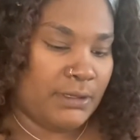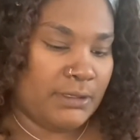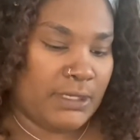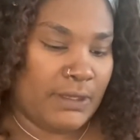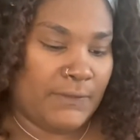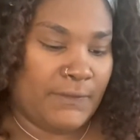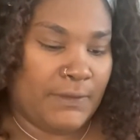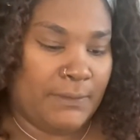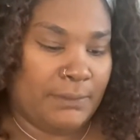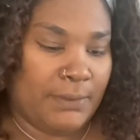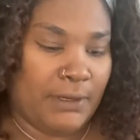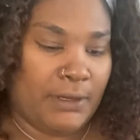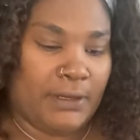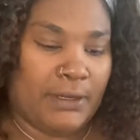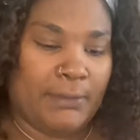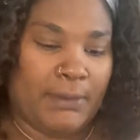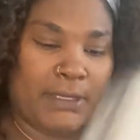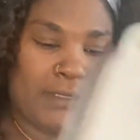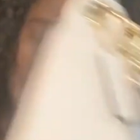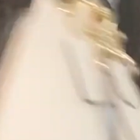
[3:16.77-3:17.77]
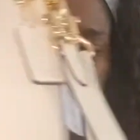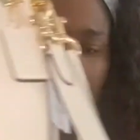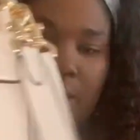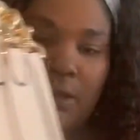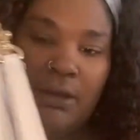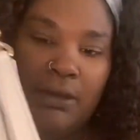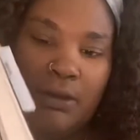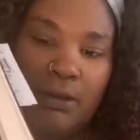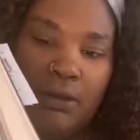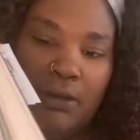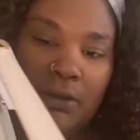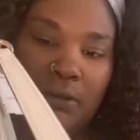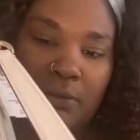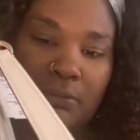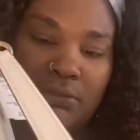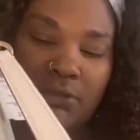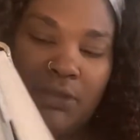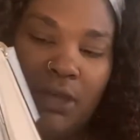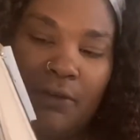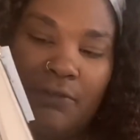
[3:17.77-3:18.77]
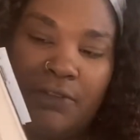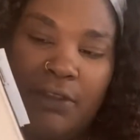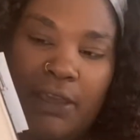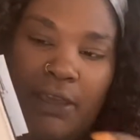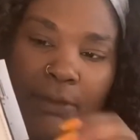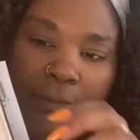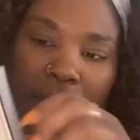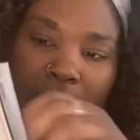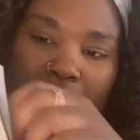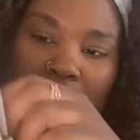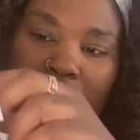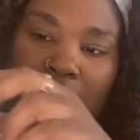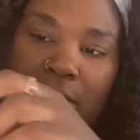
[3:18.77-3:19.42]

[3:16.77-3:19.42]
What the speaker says: definitely bigger than my soft tabby.